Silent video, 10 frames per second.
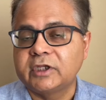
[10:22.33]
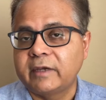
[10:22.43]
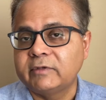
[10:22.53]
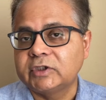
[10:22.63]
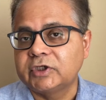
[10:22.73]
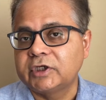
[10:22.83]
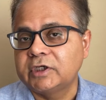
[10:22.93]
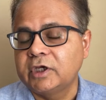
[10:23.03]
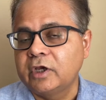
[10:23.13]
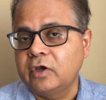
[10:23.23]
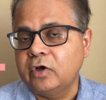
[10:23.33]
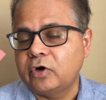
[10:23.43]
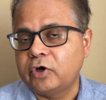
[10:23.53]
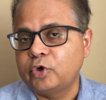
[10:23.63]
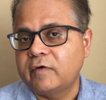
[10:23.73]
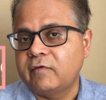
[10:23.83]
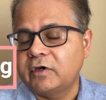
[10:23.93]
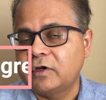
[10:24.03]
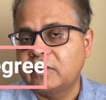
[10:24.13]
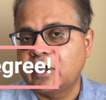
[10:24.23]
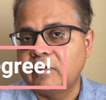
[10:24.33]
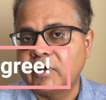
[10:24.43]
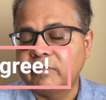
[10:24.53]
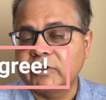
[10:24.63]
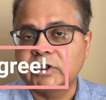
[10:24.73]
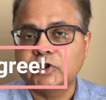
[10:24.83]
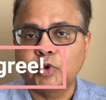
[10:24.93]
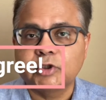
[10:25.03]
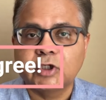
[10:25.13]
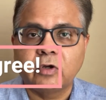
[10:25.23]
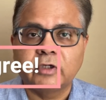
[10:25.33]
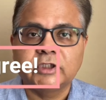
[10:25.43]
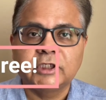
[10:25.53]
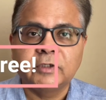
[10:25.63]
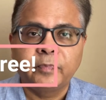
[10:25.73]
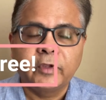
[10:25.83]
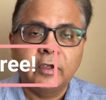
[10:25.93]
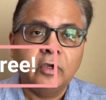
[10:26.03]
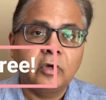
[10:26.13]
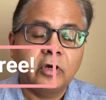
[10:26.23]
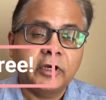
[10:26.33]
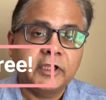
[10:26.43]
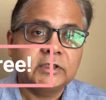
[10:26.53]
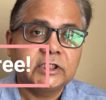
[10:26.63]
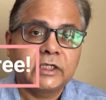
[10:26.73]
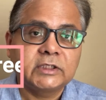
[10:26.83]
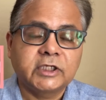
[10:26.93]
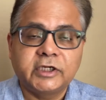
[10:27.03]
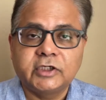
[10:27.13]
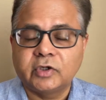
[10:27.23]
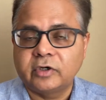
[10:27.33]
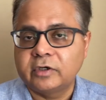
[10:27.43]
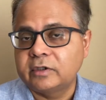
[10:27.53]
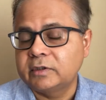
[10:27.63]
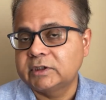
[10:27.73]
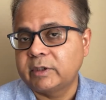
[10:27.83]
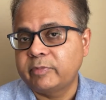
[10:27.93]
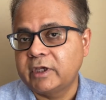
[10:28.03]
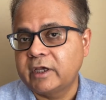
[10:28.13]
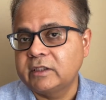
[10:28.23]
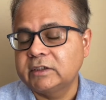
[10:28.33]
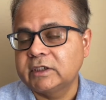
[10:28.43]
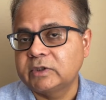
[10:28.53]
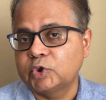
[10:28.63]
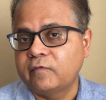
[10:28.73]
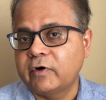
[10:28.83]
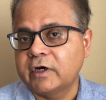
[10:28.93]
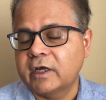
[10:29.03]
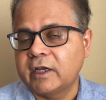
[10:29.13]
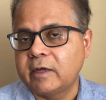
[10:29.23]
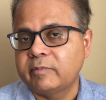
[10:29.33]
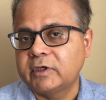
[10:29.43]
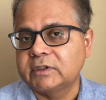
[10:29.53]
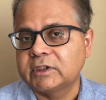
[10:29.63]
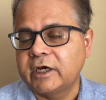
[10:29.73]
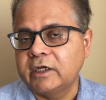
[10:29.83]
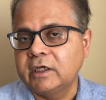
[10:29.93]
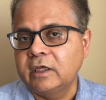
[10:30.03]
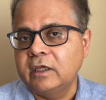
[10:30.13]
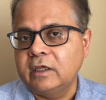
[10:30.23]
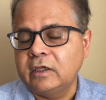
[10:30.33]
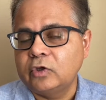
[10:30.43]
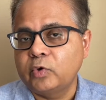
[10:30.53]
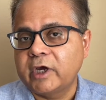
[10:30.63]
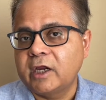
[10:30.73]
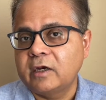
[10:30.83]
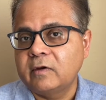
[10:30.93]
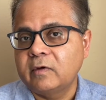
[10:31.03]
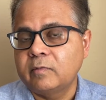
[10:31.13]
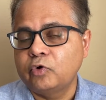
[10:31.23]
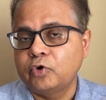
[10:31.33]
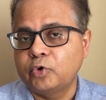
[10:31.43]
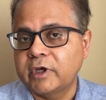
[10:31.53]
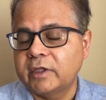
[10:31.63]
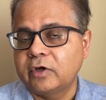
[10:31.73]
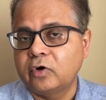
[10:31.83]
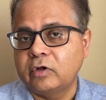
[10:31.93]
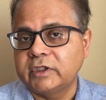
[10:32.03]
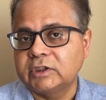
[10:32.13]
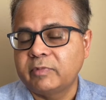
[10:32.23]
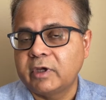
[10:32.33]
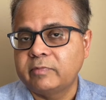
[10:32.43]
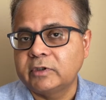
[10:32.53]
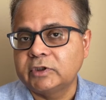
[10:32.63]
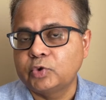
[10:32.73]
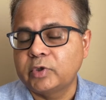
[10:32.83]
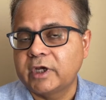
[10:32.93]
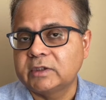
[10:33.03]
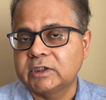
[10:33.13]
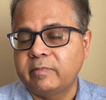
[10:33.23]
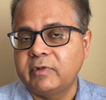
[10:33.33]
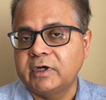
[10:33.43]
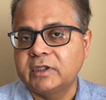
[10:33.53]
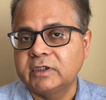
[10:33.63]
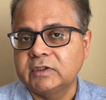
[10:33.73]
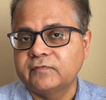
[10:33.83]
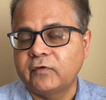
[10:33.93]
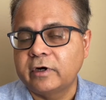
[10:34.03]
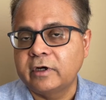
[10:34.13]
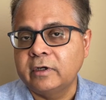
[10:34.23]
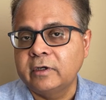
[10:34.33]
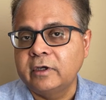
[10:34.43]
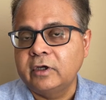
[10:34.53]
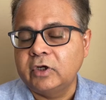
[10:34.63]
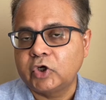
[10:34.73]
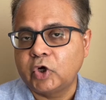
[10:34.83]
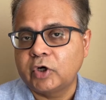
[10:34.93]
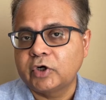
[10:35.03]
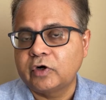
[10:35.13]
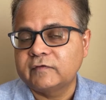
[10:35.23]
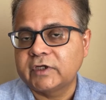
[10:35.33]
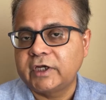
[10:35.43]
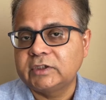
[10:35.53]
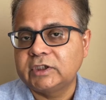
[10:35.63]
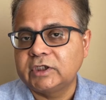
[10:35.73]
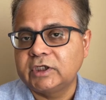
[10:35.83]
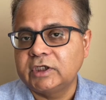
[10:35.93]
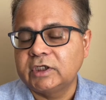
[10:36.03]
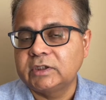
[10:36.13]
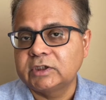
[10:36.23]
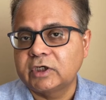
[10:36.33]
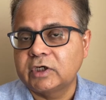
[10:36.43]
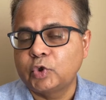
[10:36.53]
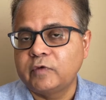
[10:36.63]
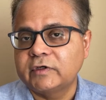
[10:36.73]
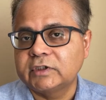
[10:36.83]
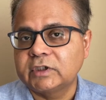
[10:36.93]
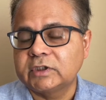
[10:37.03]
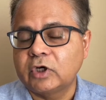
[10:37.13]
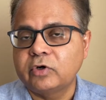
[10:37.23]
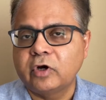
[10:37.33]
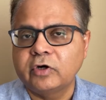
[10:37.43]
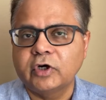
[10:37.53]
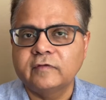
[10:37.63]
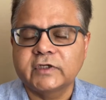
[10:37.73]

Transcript: in chemistry, or you have written ten papers in sociology, or in Sanskrit, or something else. And so what can happen is that you can put together all these papers, you can submit this for a Doctor of Science degree in certain universities. Now, Doctor of